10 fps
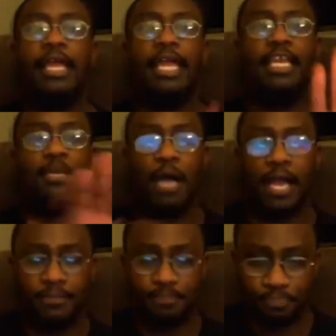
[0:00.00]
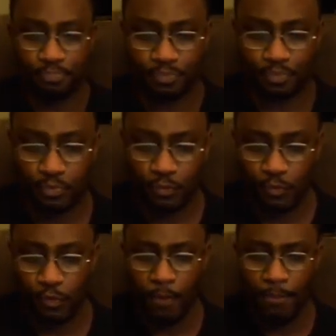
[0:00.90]
Anyway,
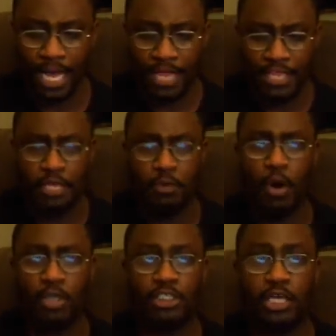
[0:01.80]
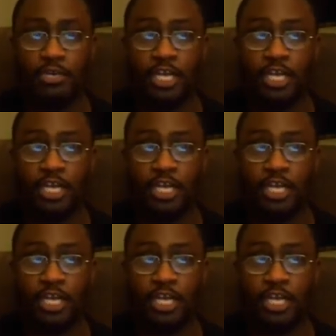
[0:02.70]
but then you also deal